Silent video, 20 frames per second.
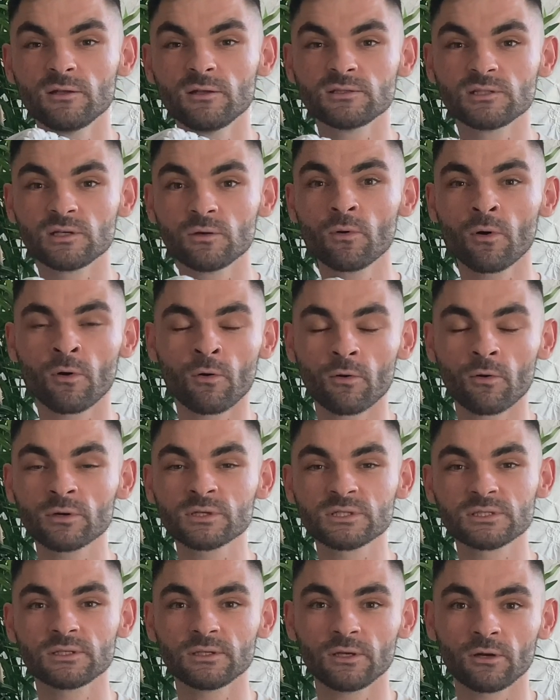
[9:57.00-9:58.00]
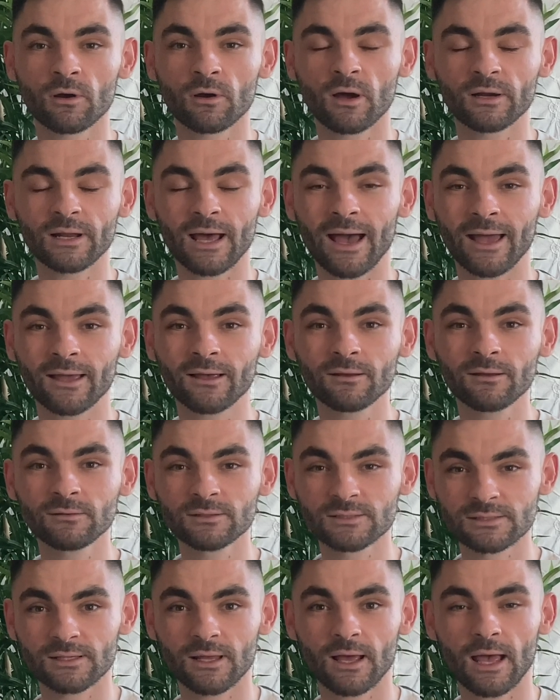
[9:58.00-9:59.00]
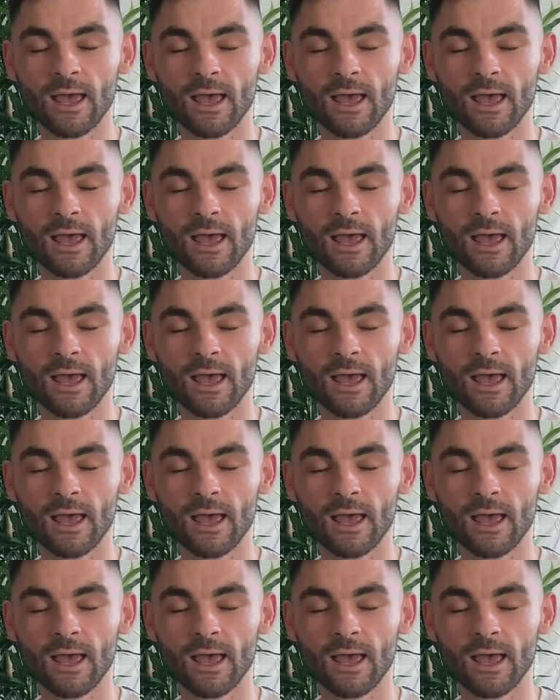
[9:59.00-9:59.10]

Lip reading: do hurt your kind of ankles.